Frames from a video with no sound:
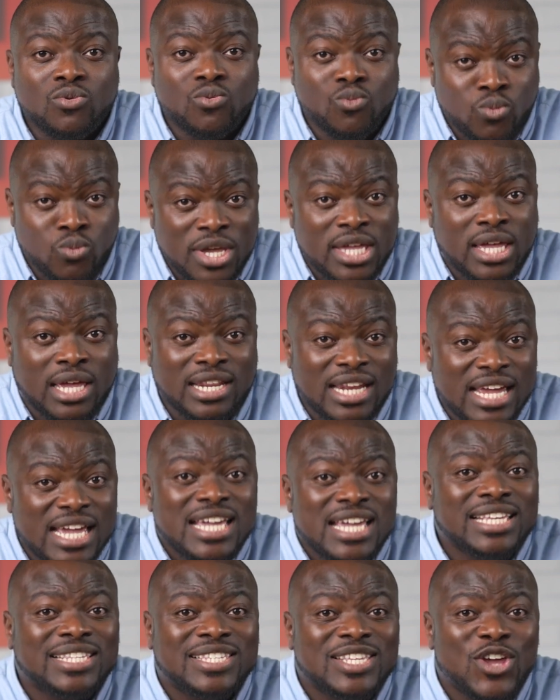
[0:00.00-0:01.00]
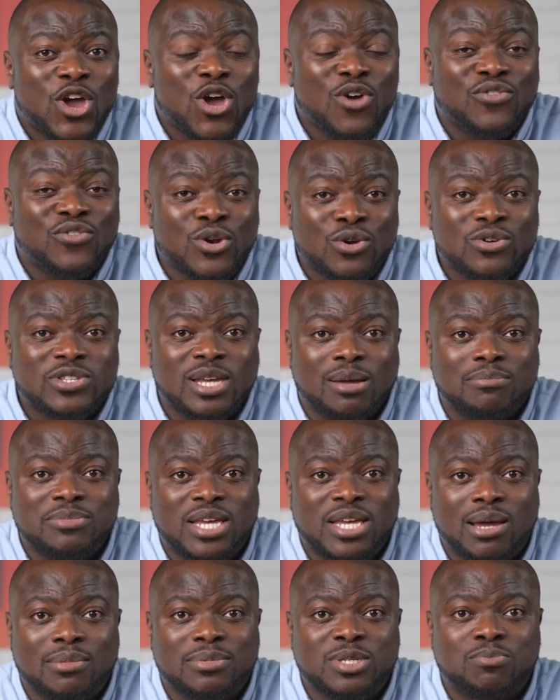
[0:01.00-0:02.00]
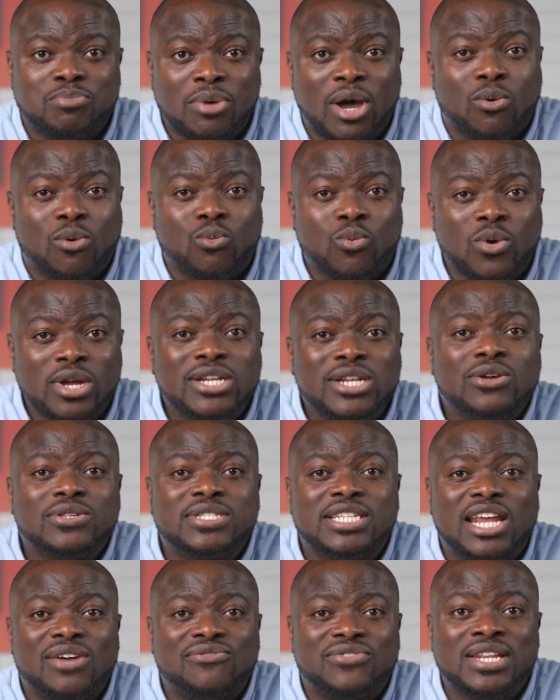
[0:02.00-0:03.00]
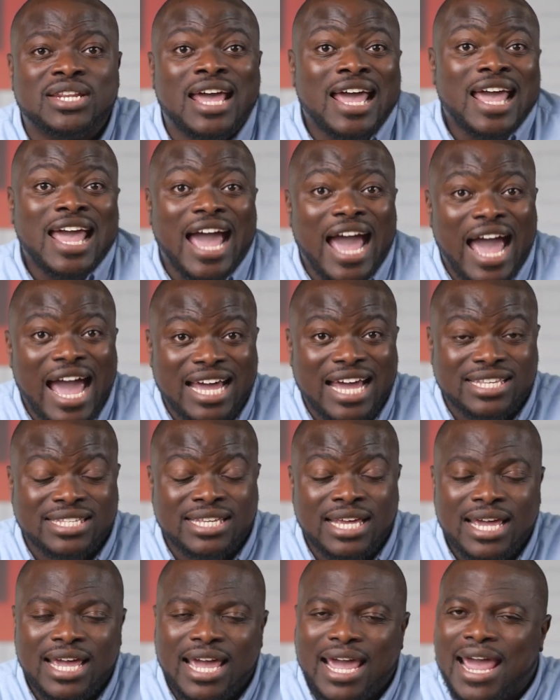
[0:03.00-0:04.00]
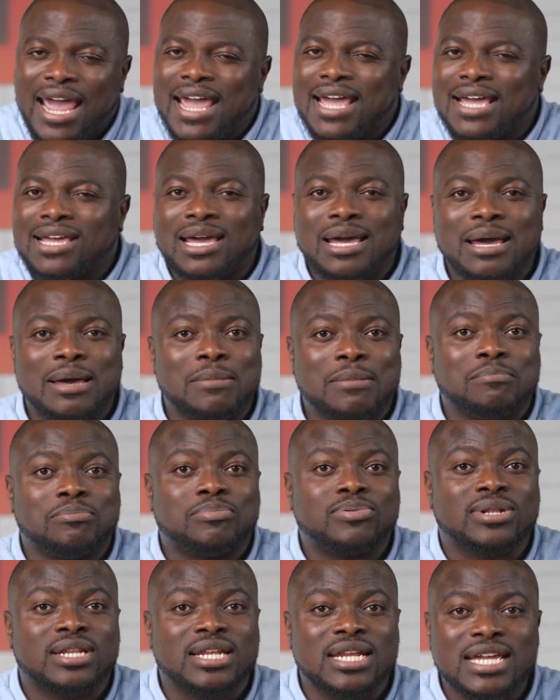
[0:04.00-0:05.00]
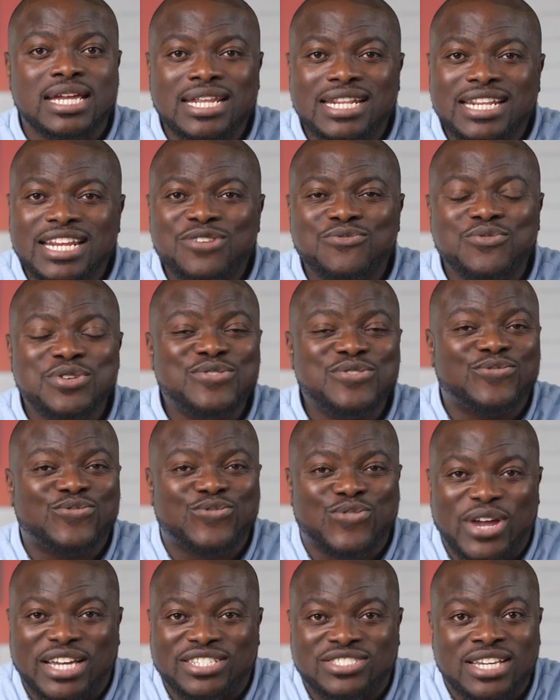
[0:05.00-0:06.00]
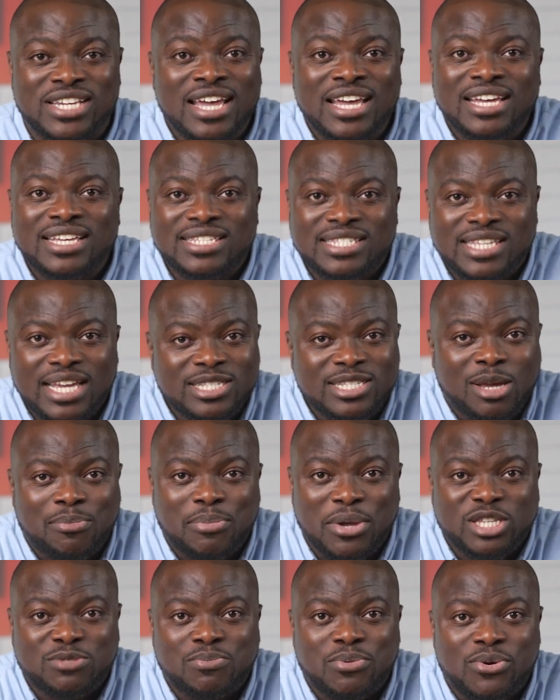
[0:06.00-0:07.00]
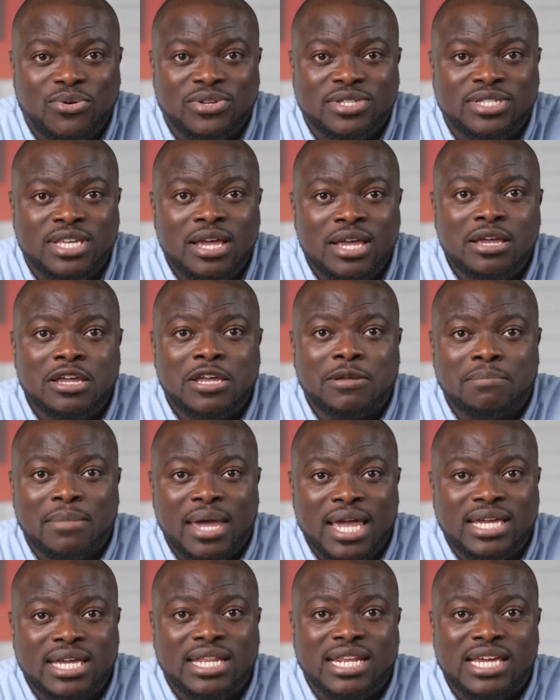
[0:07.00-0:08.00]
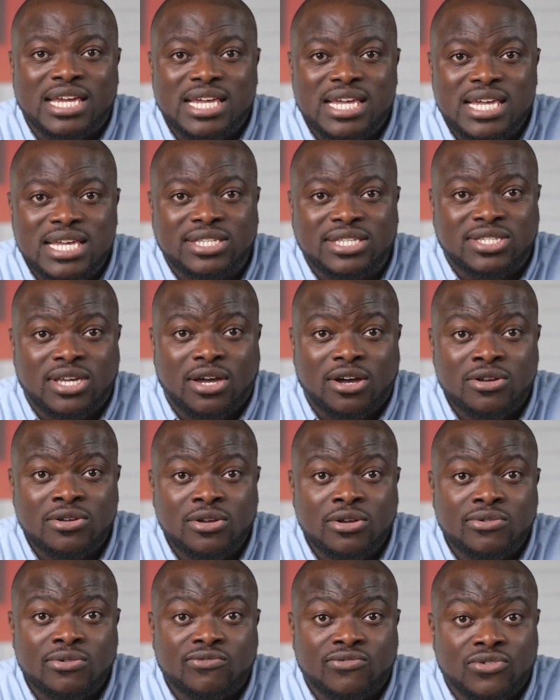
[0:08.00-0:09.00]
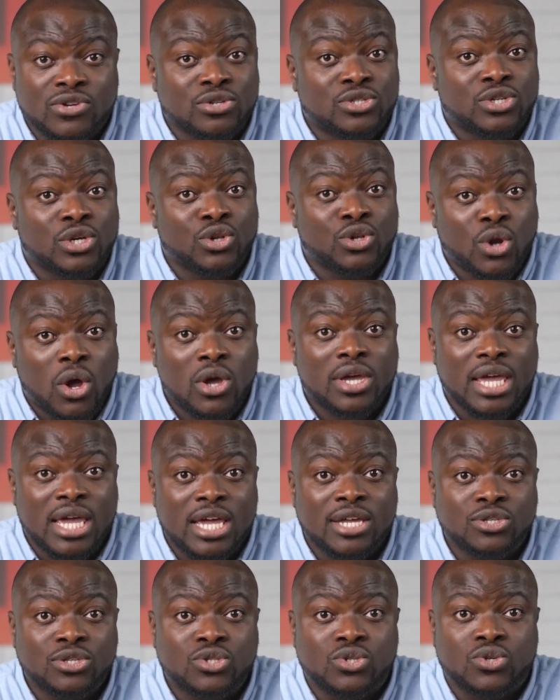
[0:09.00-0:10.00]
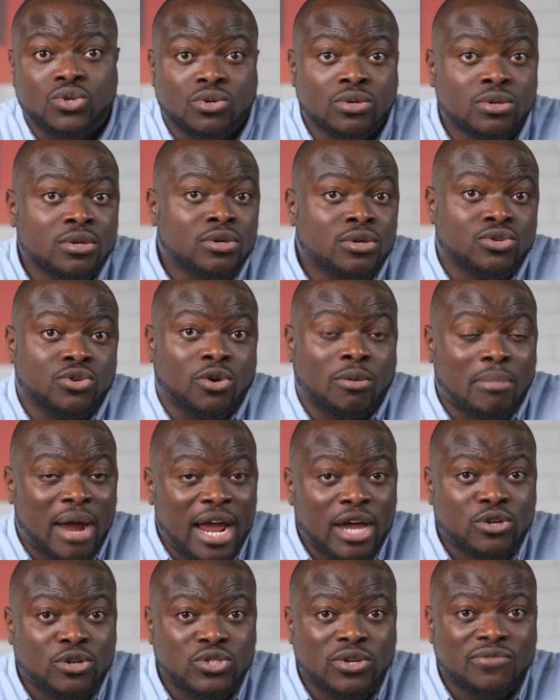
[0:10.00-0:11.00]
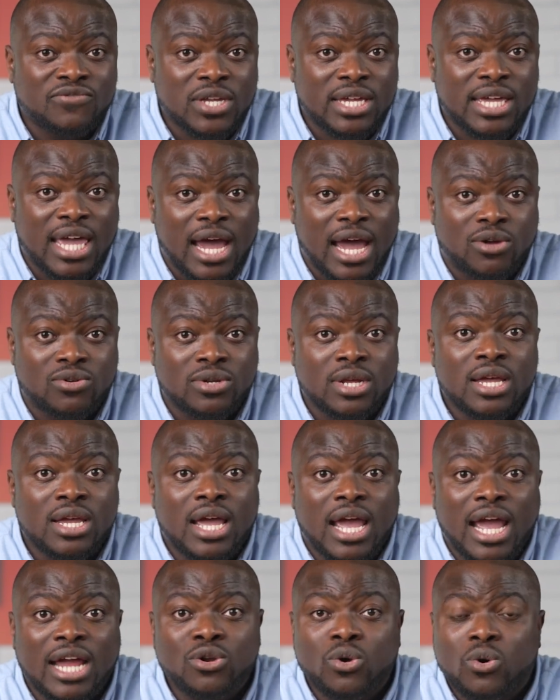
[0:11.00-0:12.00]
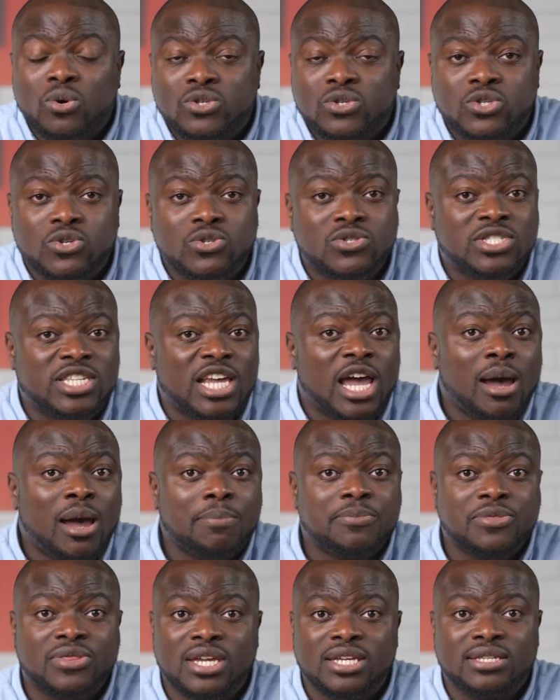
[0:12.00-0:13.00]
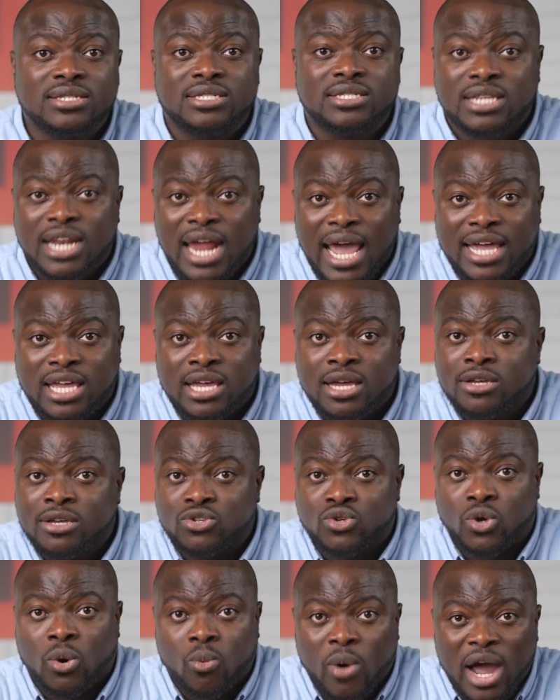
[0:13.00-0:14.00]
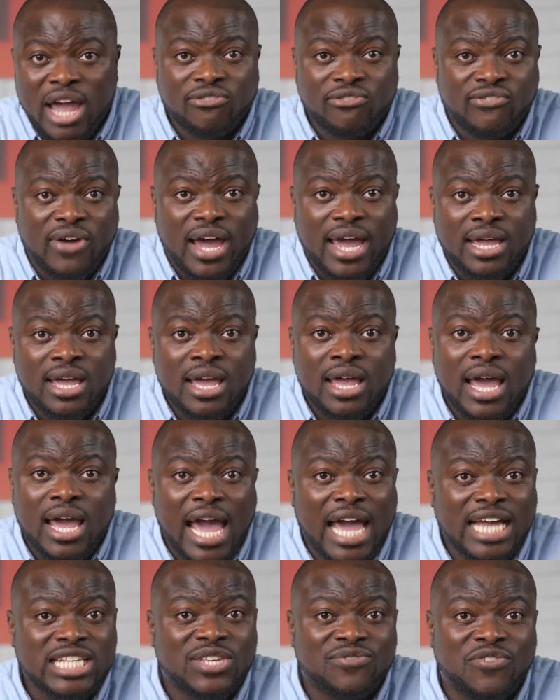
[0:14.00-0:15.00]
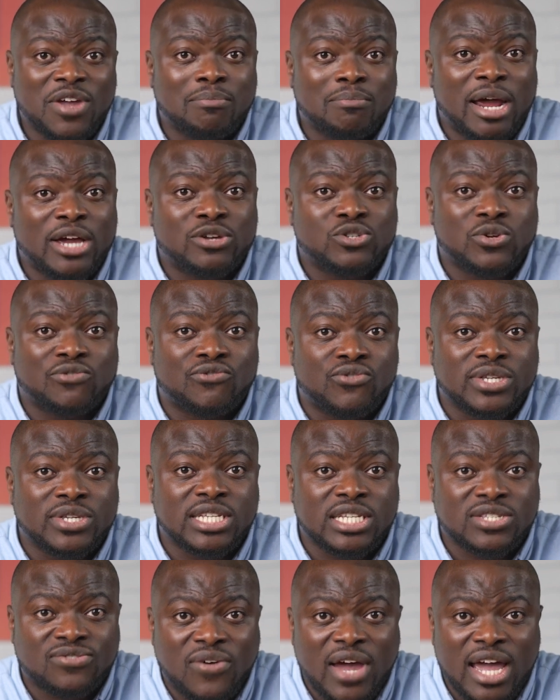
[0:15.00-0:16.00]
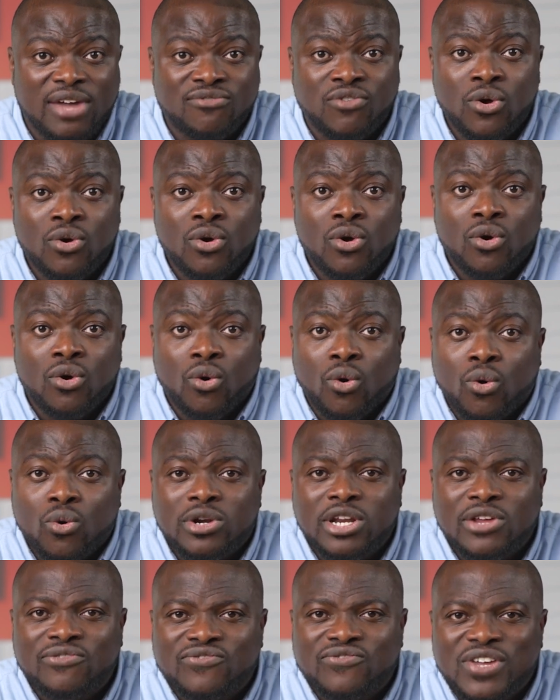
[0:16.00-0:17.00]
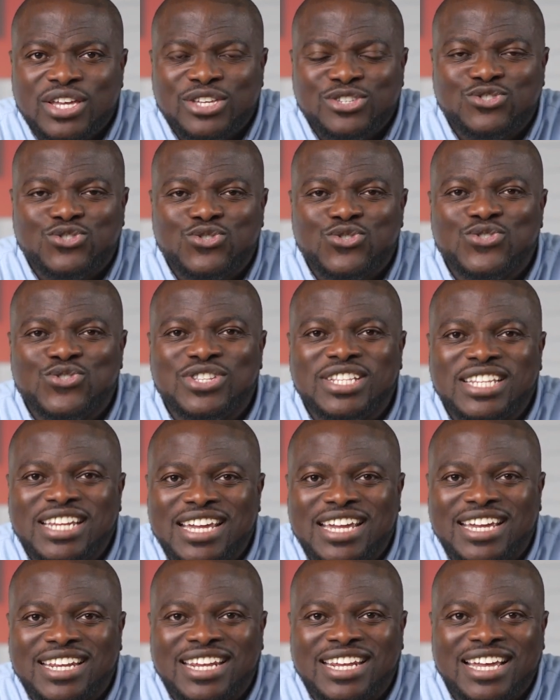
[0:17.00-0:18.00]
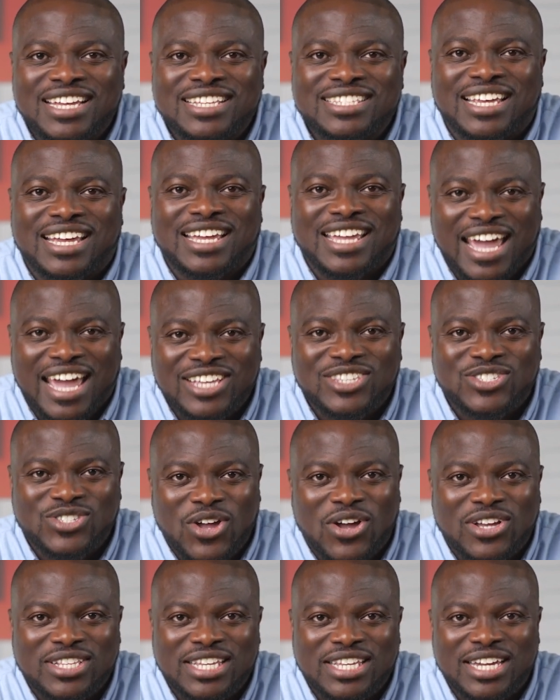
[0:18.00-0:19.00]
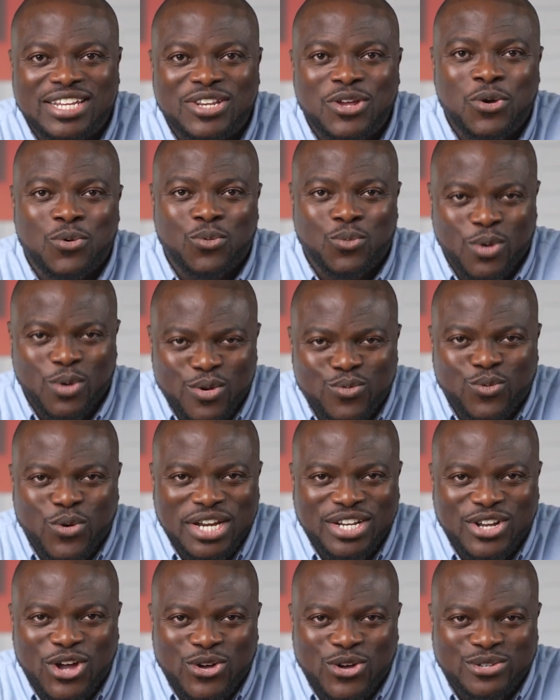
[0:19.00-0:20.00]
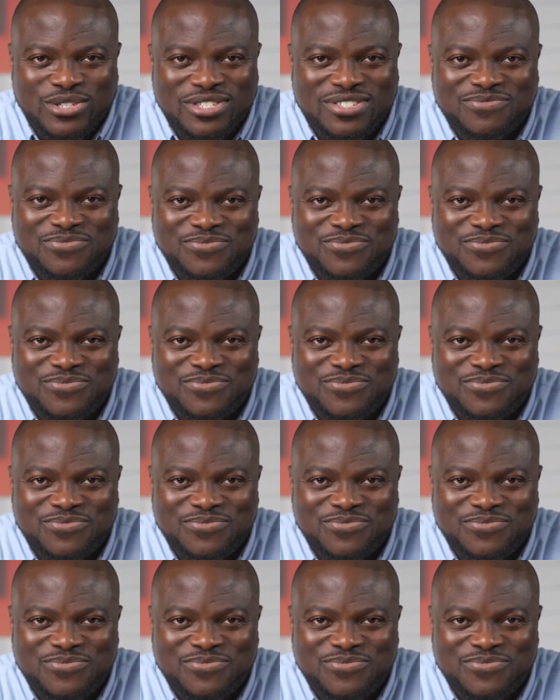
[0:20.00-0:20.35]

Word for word: we can easily overlook sometimes, but Windows 11 has a completely refreshed setup experience, making it easier for you to log into your Microsoft account and also set up things like your Wi-Fi, activate Microsoft 365, all the things you need to get started with Windows.